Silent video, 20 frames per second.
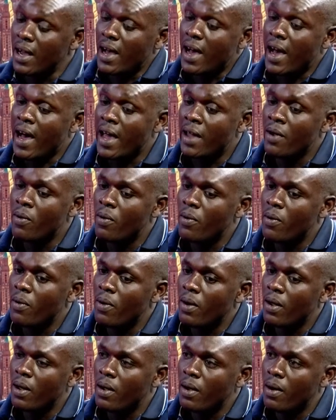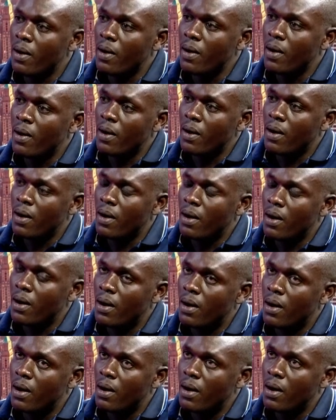them that you have this particular
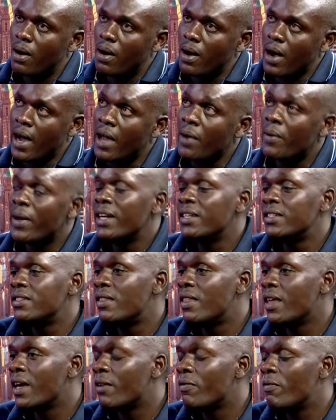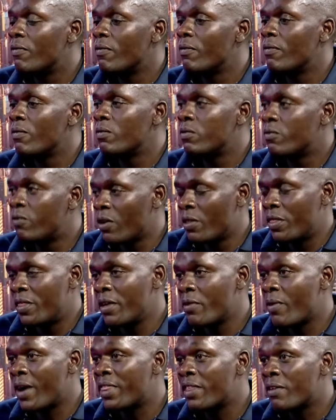disease? I went there.
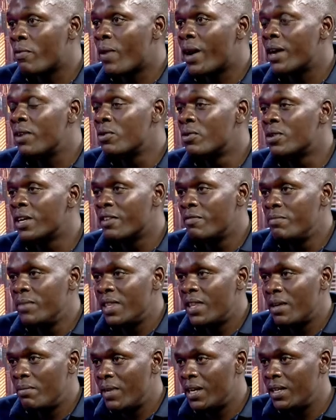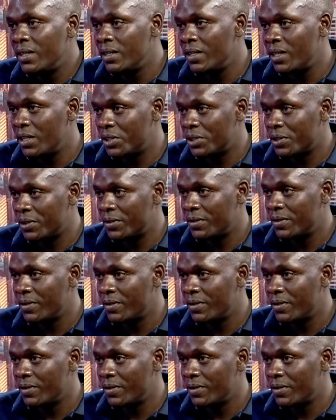They were the one who gave me the medication.